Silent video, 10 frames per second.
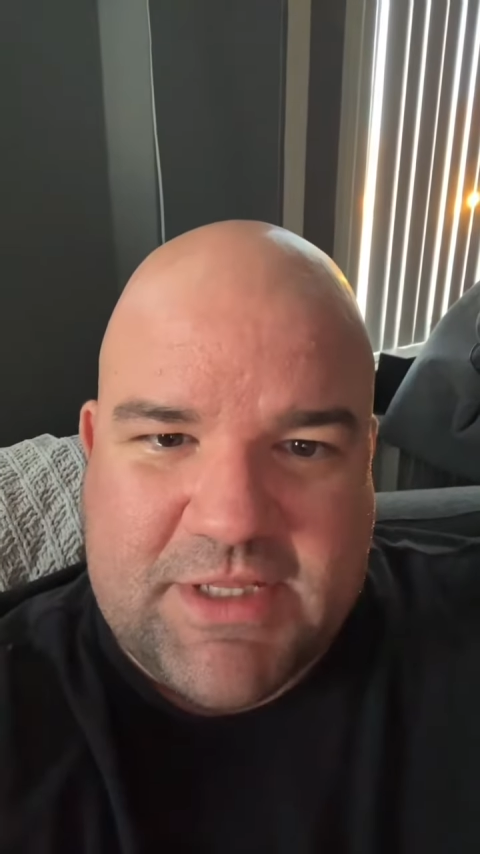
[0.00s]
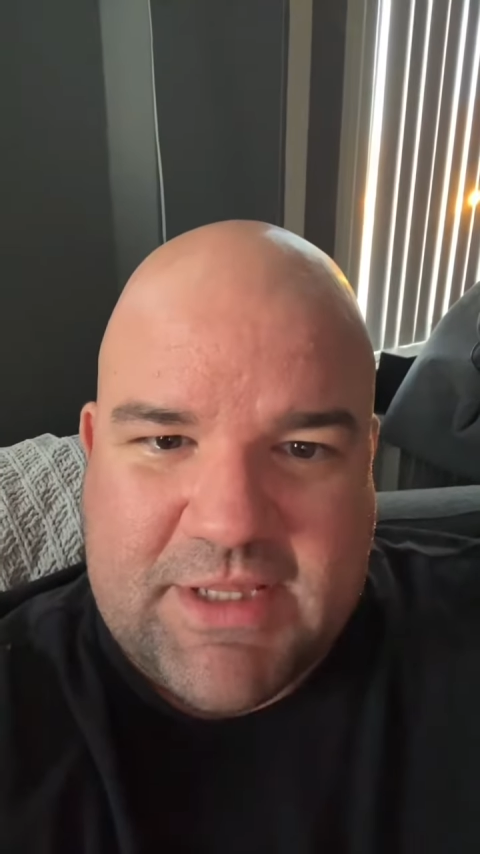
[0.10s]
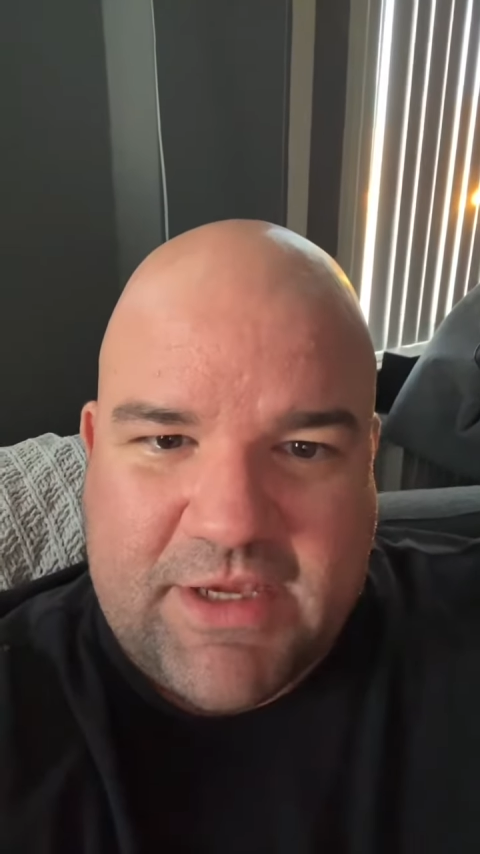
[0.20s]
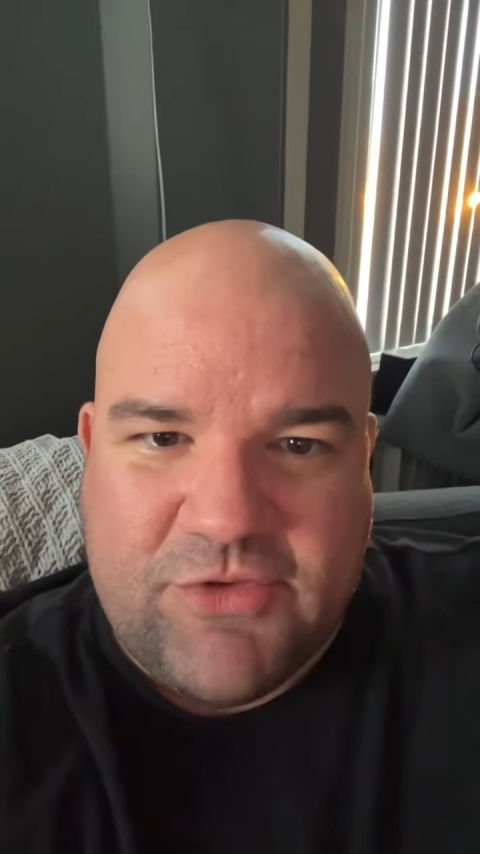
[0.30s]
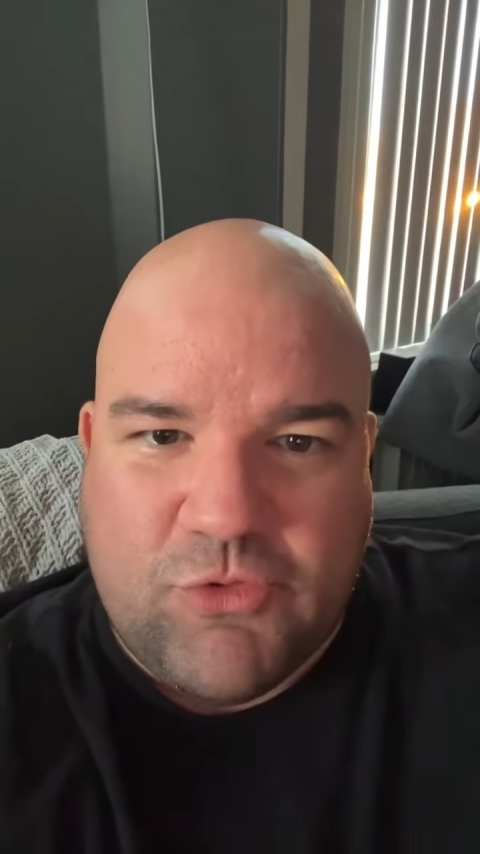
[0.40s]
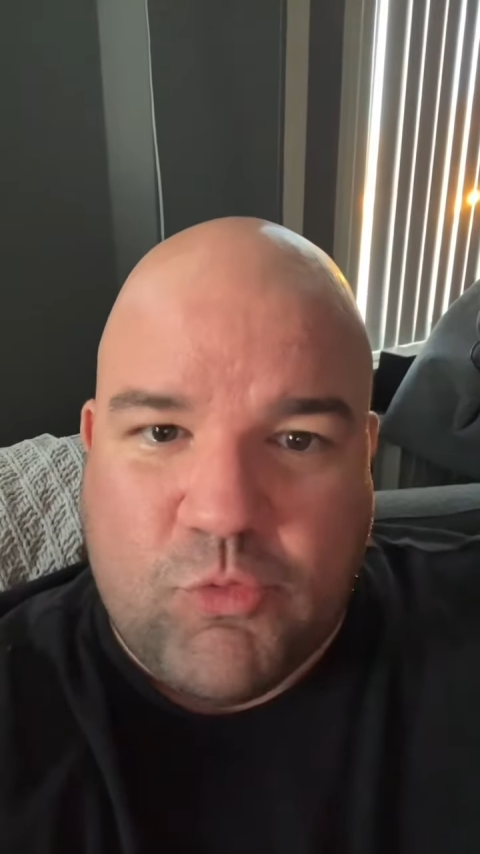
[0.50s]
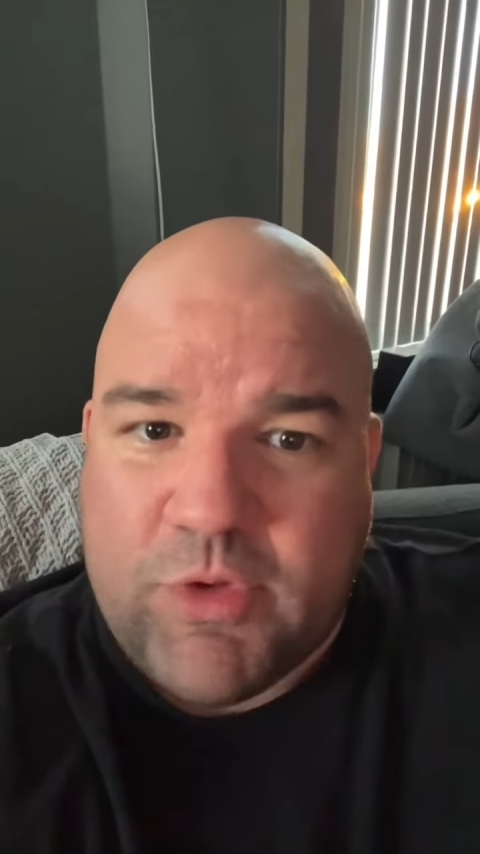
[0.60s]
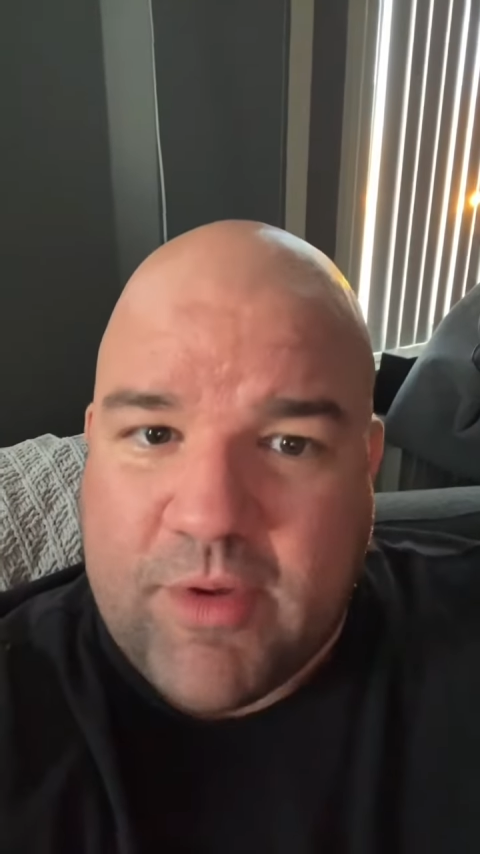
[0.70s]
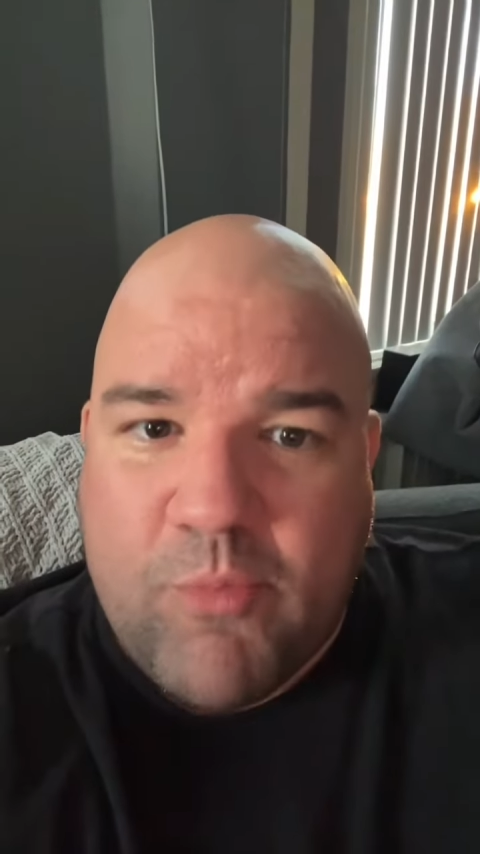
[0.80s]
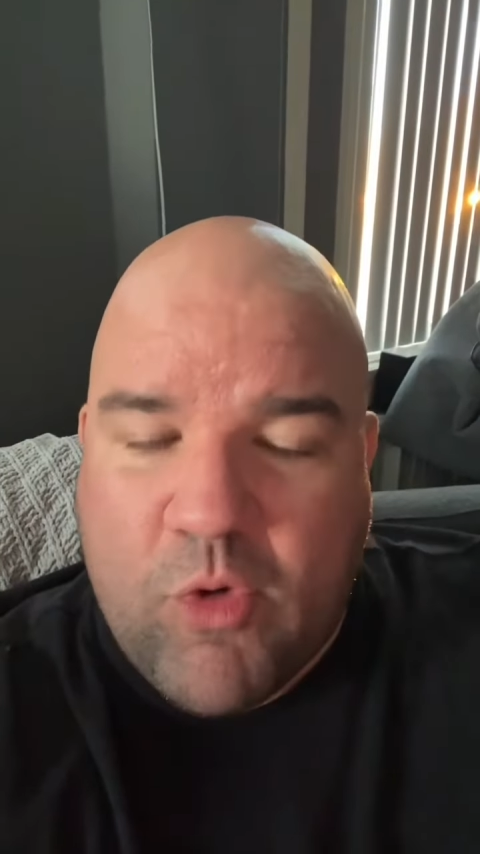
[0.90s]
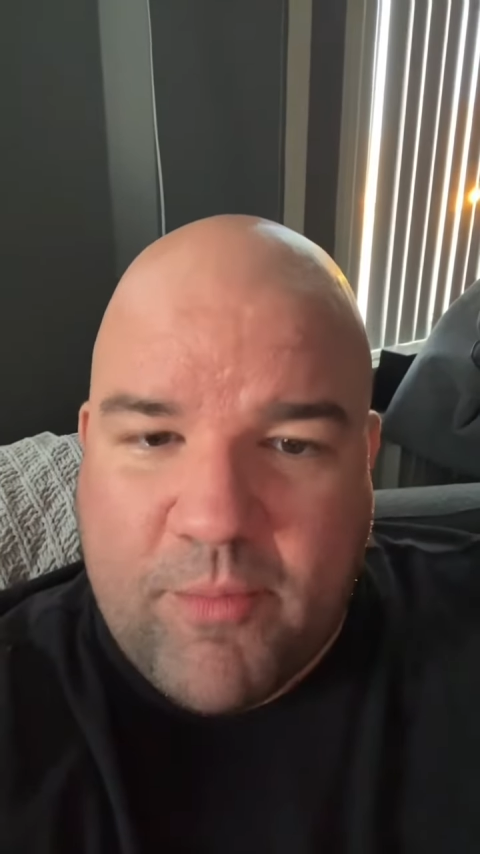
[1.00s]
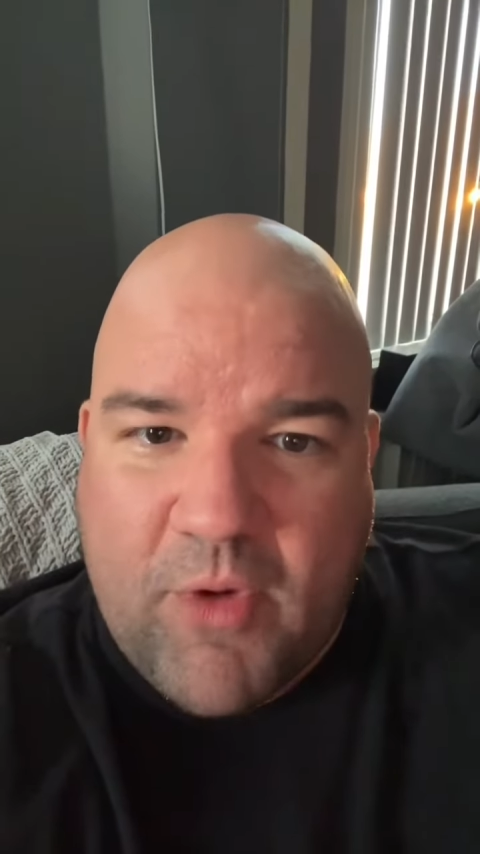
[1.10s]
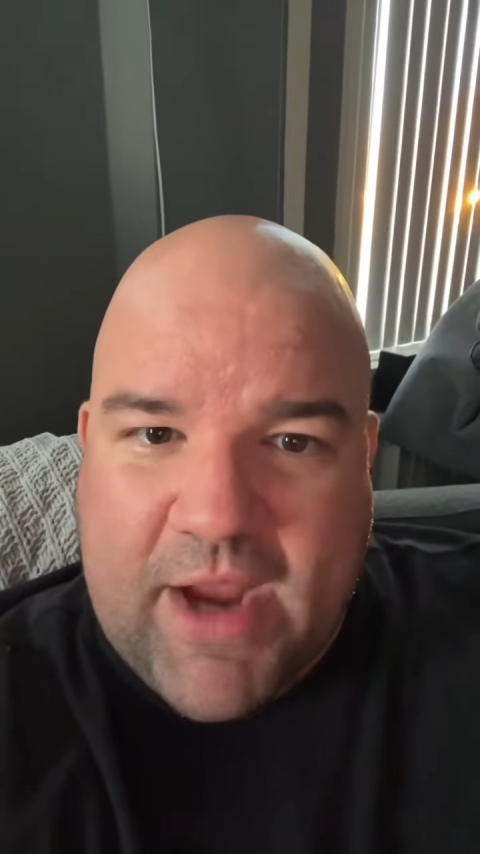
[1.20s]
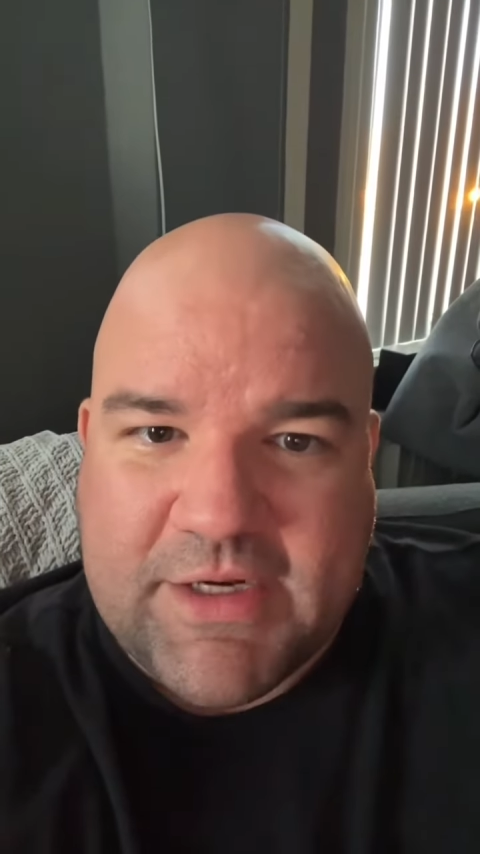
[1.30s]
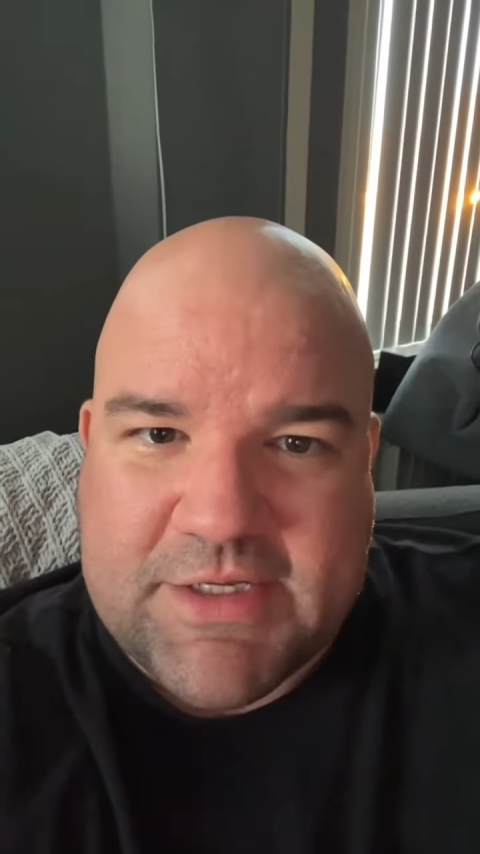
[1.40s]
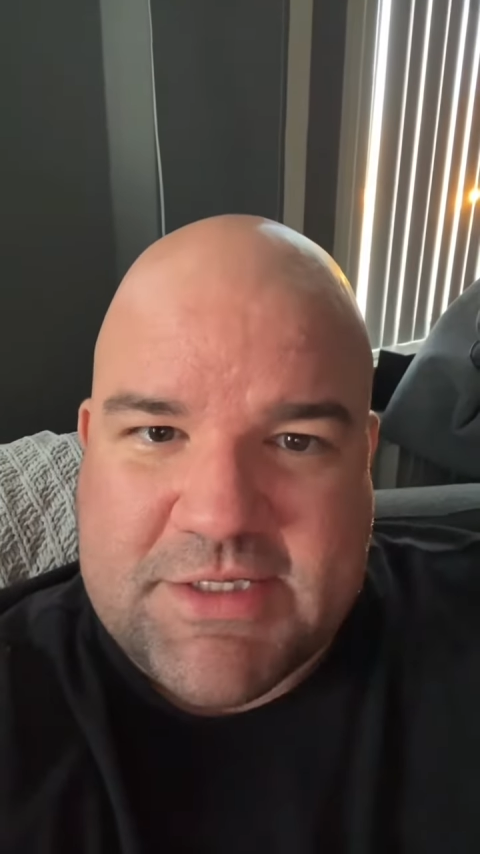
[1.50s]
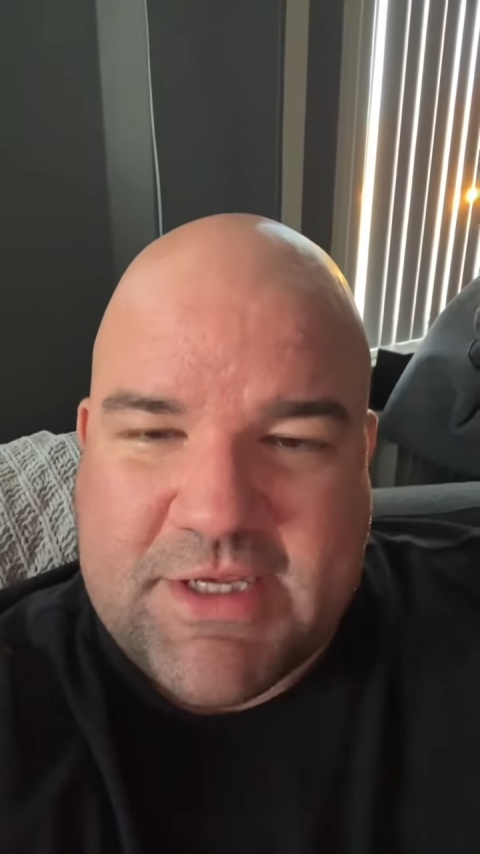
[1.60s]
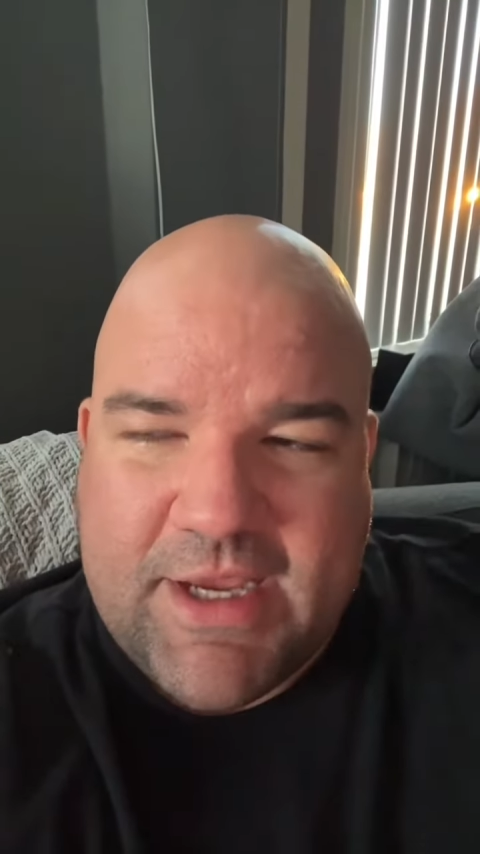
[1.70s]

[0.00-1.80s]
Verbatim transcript: I think is a really important practice.